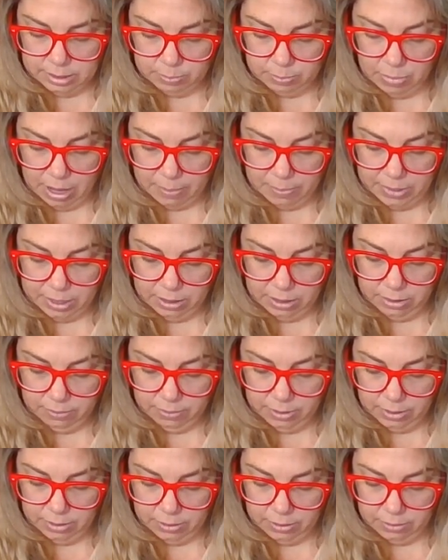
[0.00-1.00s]
is popping
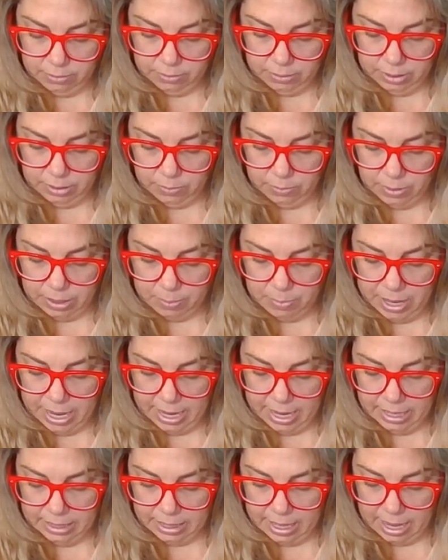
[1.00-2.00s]
through, you want to
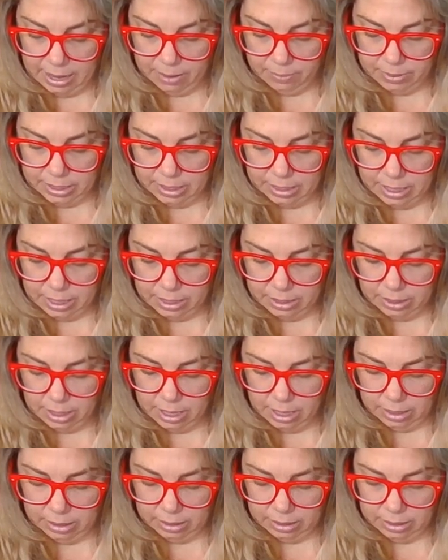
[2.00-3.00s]
paint that with another
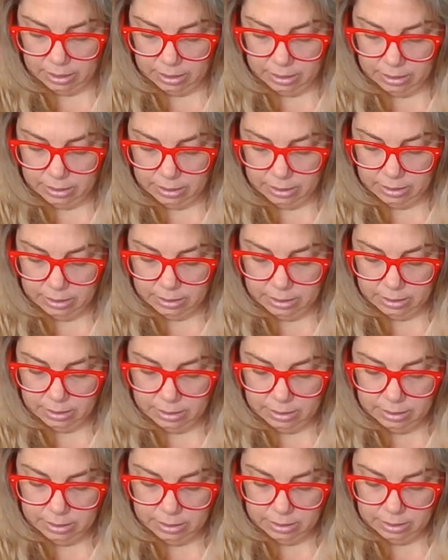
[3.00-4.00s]
color.
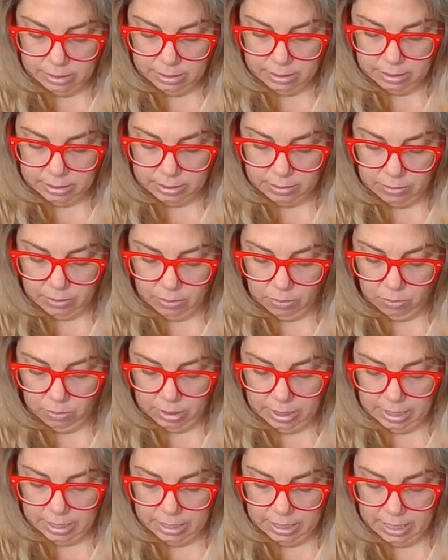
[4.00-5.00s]
So the
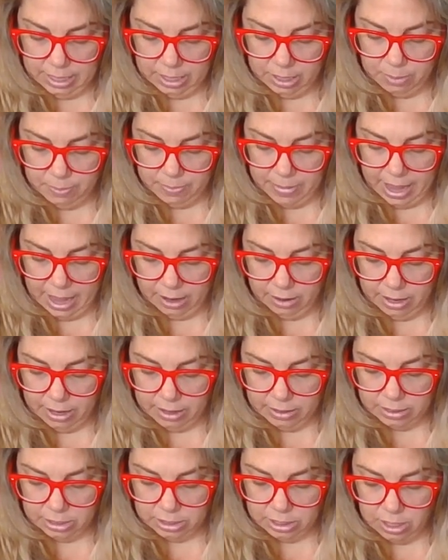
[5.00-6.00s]
only thing your
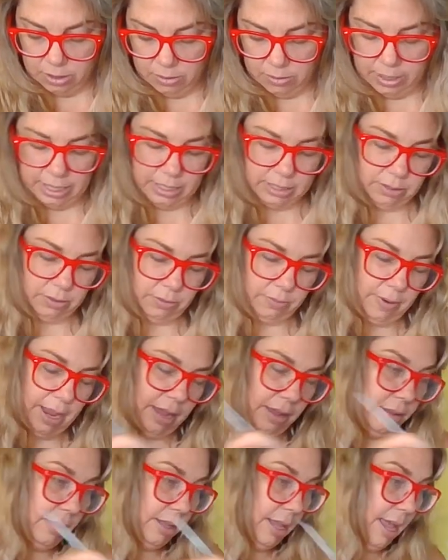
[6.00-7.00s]
background is showing is
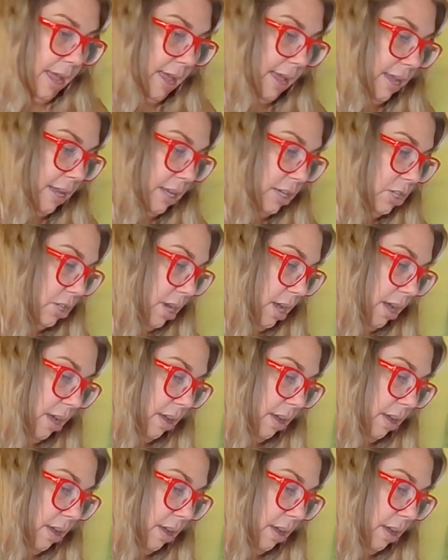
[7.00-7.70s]
around the edge